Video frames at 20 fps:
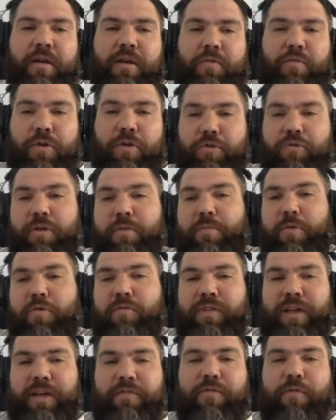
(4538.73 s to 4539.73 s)
We do the move
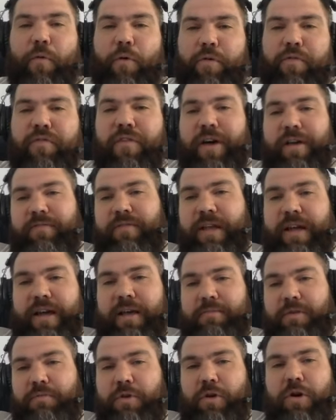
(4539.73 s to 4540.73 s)
like four or five
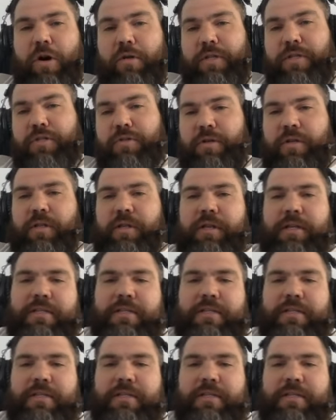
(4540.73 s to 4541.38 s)
times and we call it drilling.